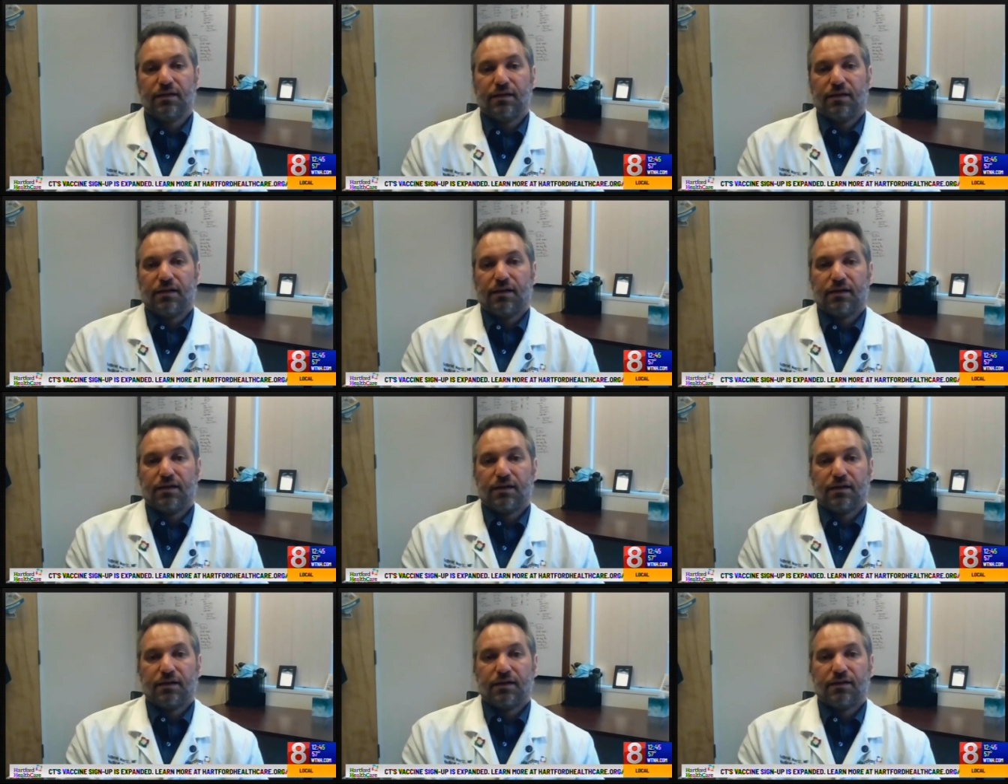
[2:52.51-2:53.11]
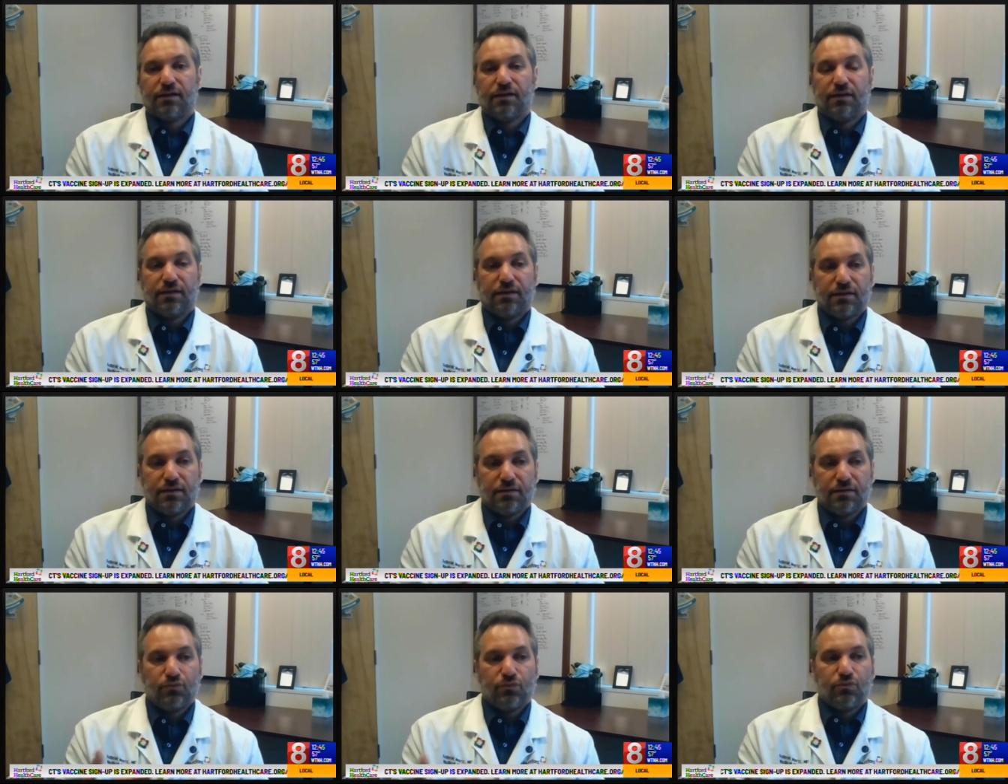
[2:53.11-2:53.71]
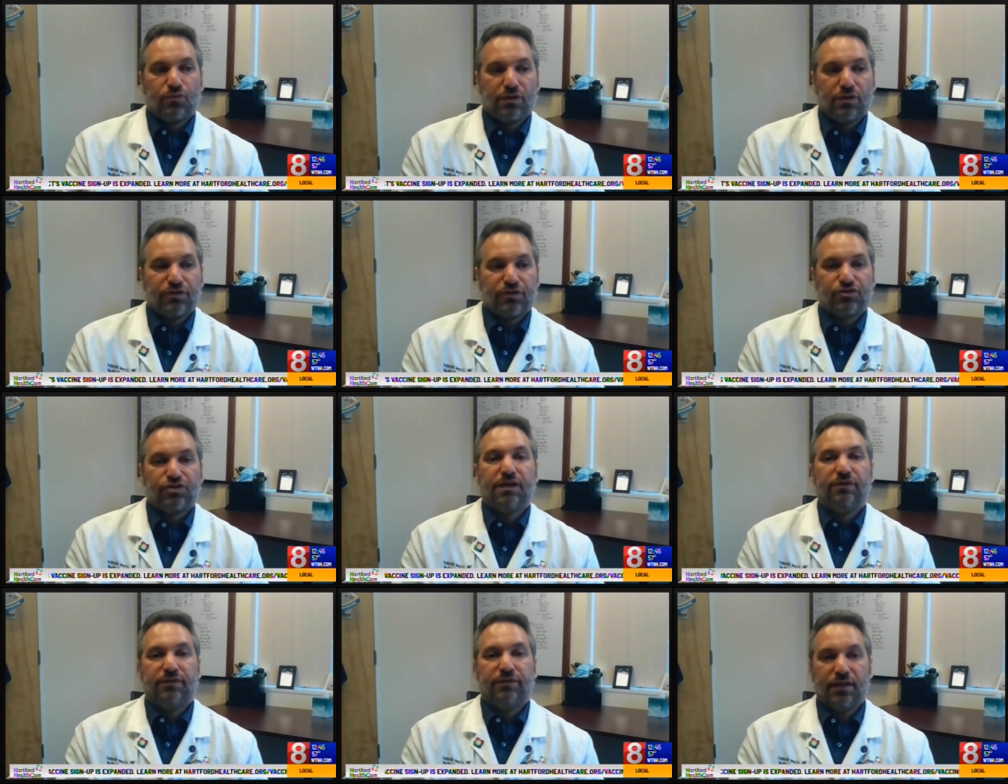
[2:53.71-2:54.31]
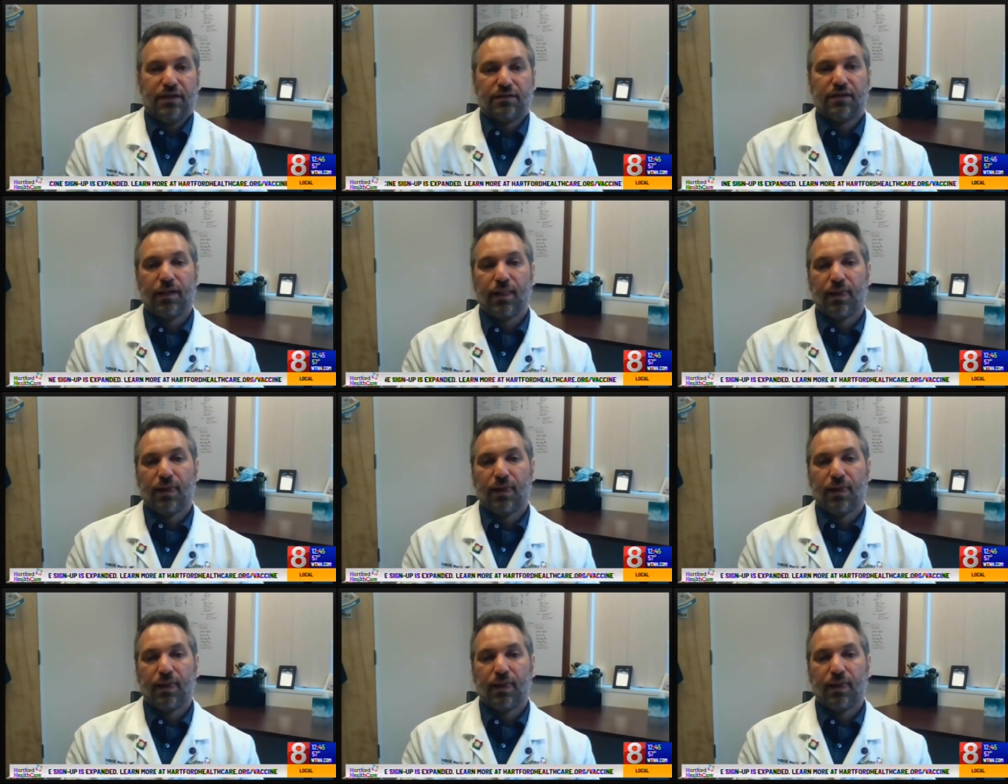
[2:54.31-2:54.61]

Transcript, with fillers: uh, it, we've achieved it.